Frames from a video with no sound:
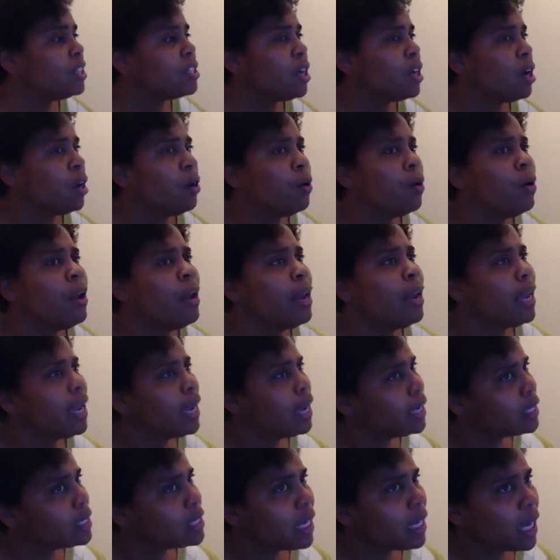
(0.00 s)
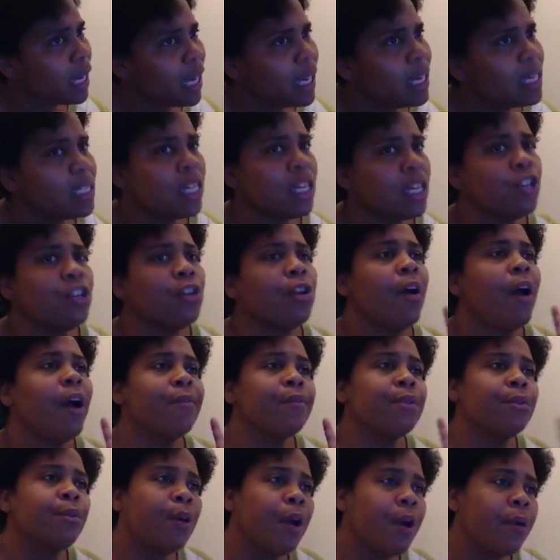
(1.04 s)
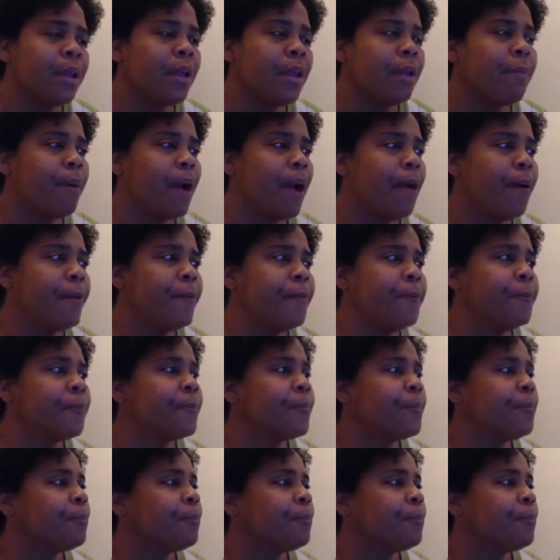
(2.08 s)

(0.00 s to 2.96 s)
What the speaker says: So it's easy. You don't have to worry about,